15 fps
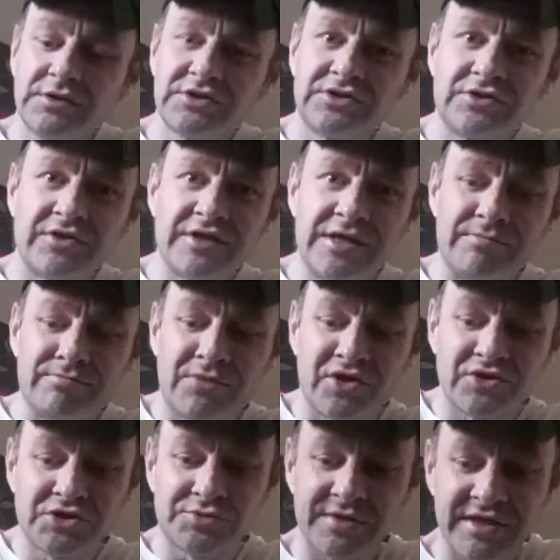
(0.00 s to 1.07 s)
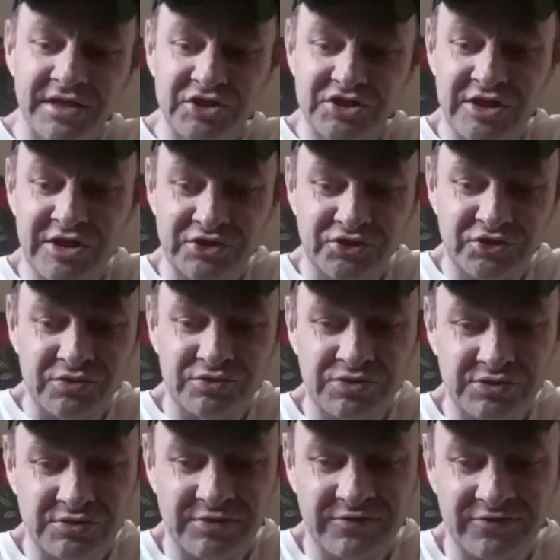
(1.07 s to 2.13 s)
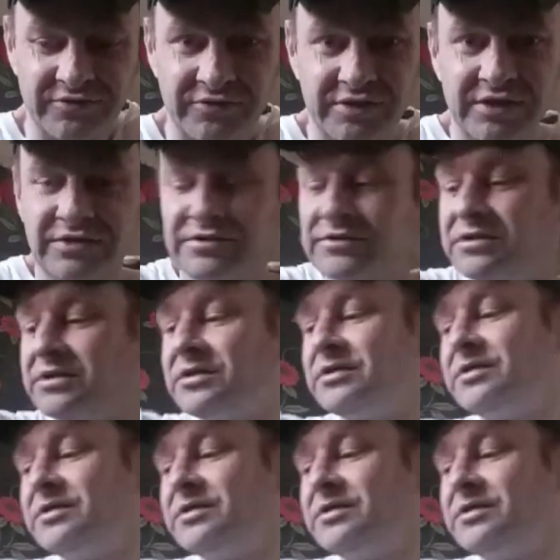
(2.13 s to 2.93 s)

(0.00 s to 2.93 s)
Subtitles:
See all them mugs with the essentials, the fucking,